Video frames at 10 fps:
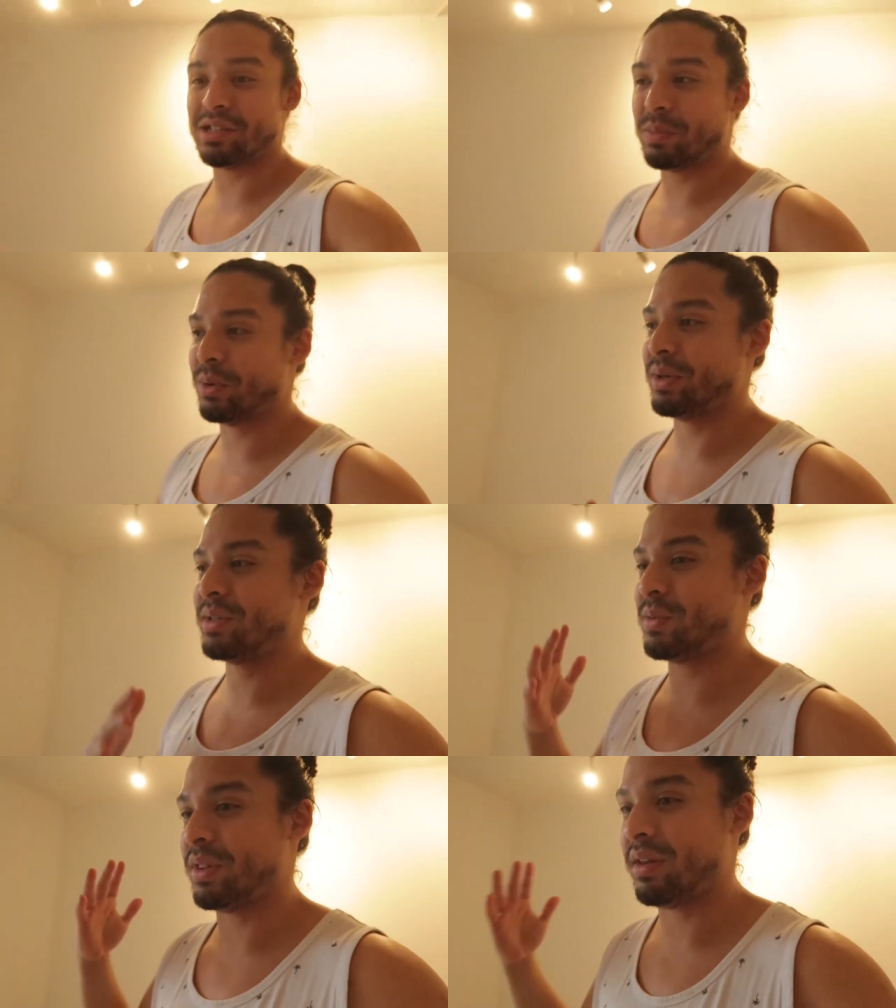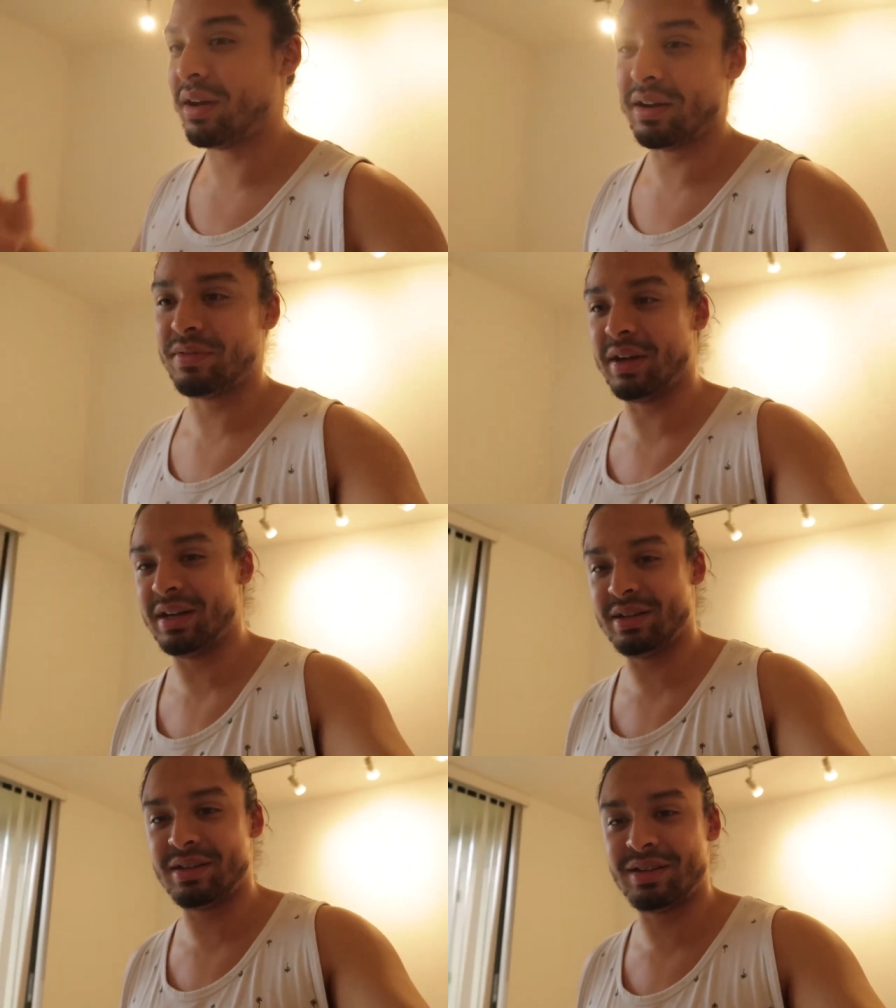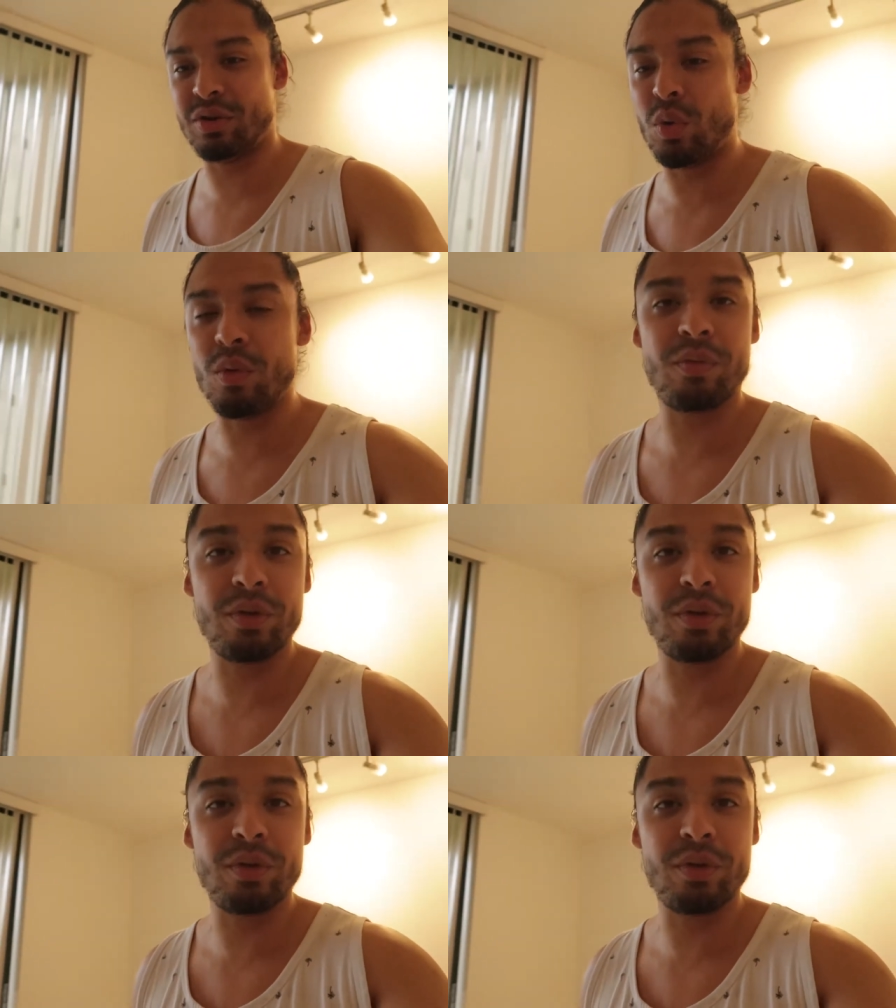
supported us with a lot of like cool